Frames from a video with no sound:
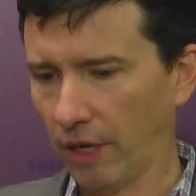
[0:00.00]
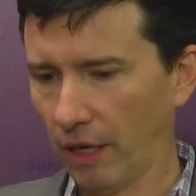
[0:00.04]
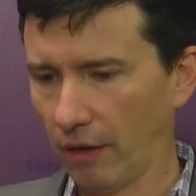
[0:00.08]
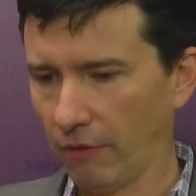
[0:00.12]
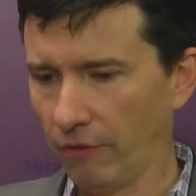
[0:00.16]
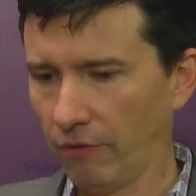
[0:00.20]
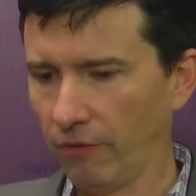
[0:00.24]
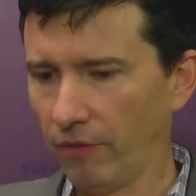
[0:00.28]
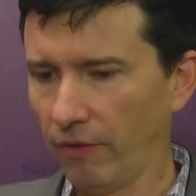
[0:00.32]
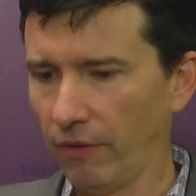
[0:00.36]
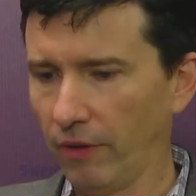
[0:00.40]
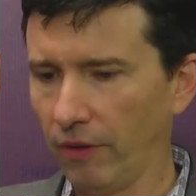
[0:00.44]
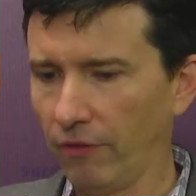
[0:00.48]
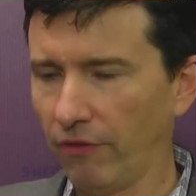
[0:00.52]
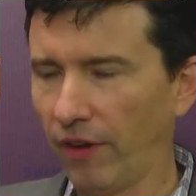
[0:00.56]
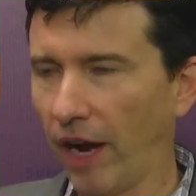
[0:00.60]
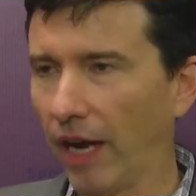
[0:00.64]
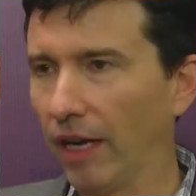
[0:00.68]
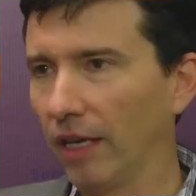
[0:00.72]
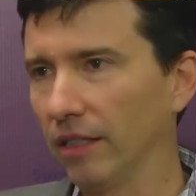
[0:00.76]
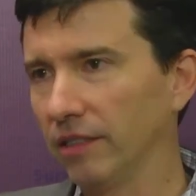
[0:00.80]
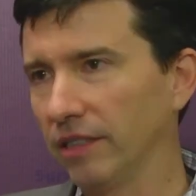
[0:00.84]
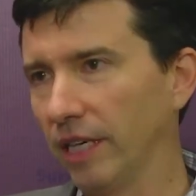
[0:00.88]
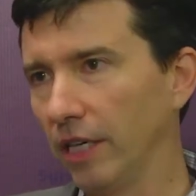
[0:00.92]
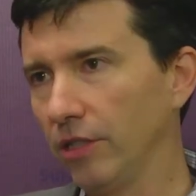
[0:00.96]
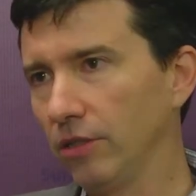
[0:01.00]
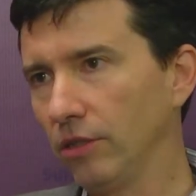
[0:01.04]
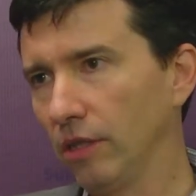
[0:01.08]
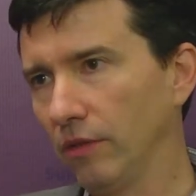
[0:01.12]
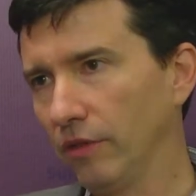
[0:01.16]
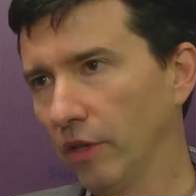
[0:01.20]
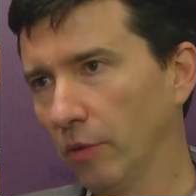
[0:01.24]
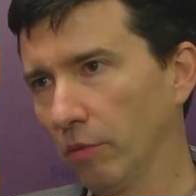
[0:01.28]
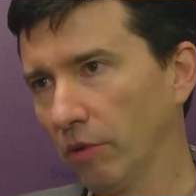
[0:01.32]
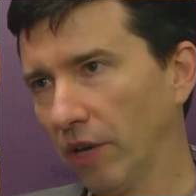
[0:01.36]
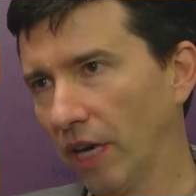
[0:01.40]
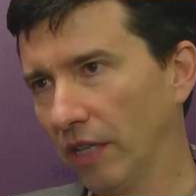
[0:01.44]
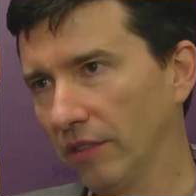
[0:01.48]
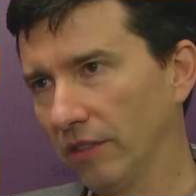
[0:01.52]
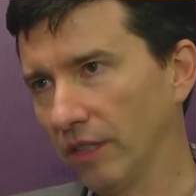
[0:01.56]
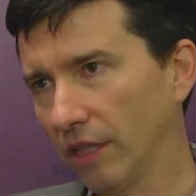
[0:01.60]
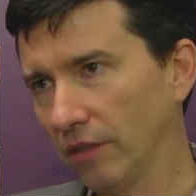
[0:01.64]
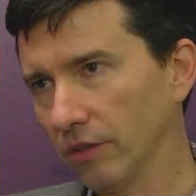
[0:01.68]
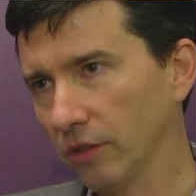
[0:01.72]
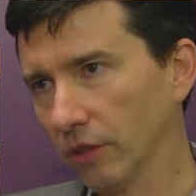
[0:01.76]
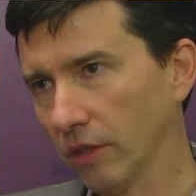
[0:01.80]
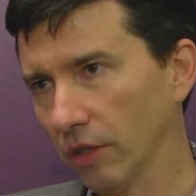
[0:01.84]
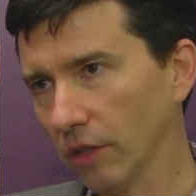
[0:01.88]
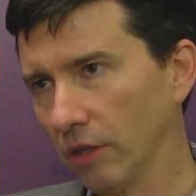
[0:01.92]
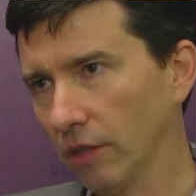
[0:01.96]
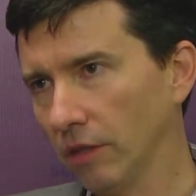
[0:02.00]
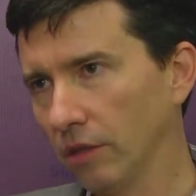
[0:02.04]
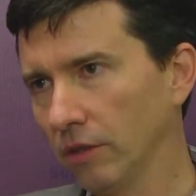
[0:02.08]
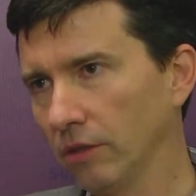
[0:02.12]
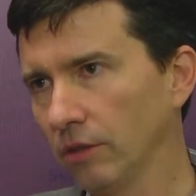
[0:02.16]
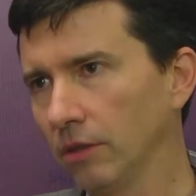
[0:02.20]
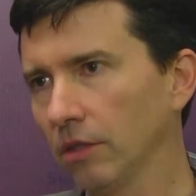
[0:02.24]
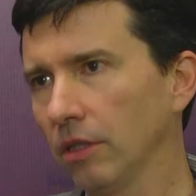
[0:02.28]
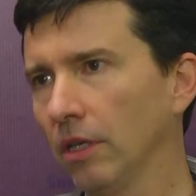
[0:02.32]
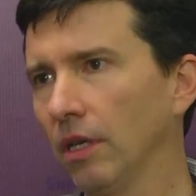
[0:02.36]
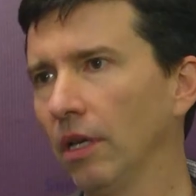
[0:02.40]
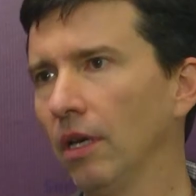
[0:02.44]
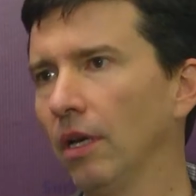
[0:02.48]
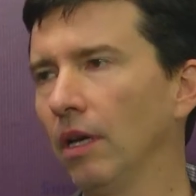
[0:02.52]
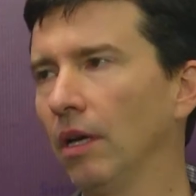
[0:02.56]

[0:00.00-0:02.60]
the finalization of your process occurs.